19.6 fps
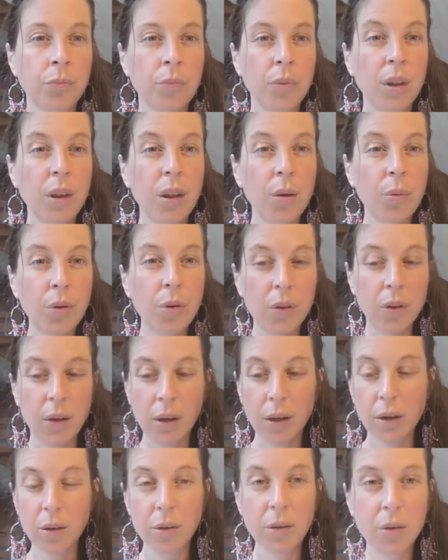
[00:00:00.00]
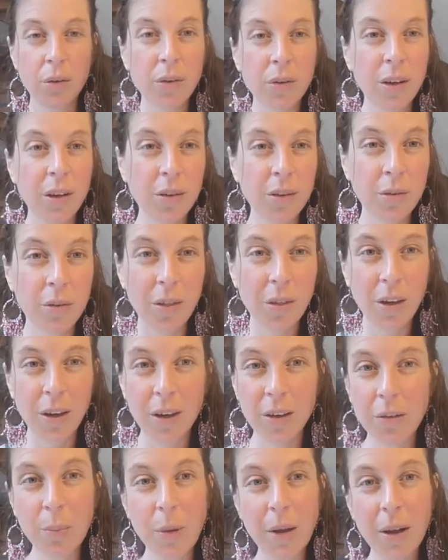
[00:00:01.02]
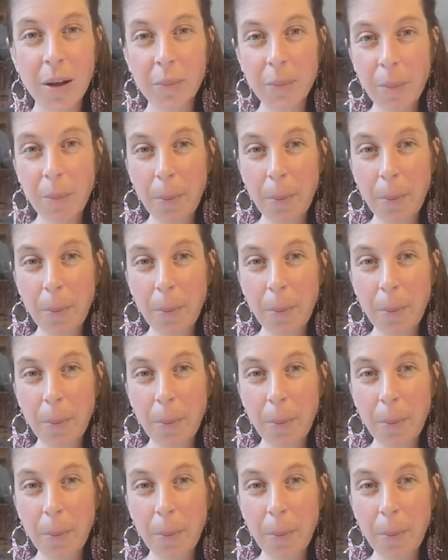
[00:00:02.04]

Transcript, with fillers: and I was say, going to say something else about that.